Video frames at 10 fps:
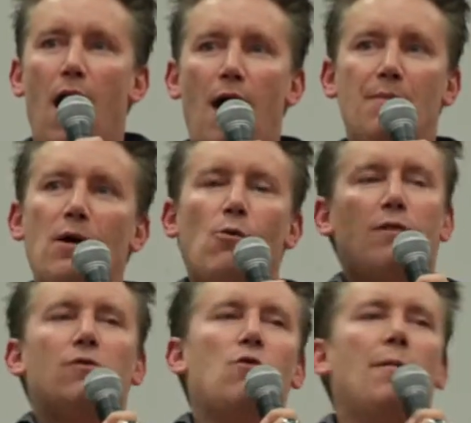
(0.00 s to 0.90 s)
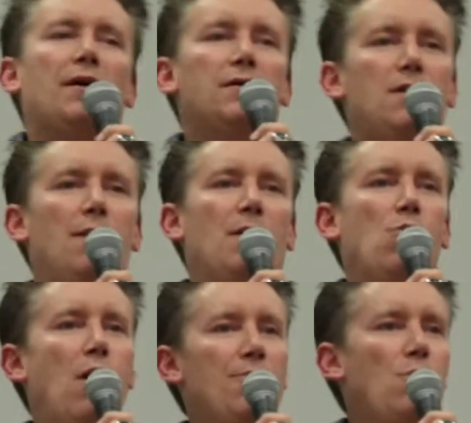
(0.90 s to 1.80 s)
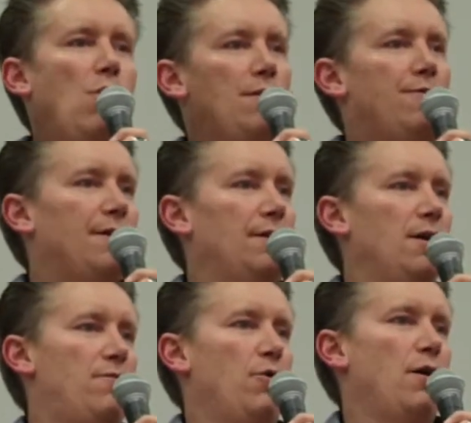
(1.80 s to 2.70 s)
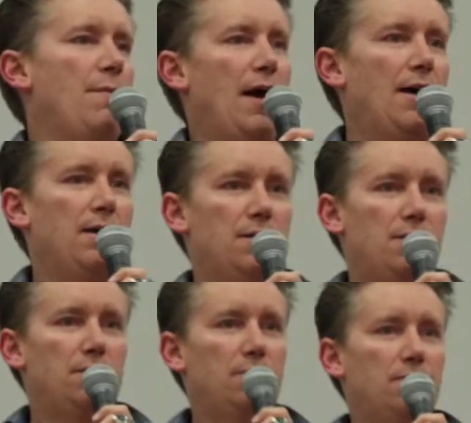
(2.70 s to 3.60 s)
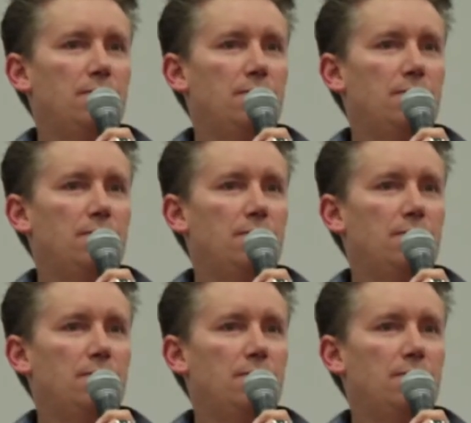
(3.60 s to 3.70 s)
I bet one of you women can tell me what the one thing they look for in a man is.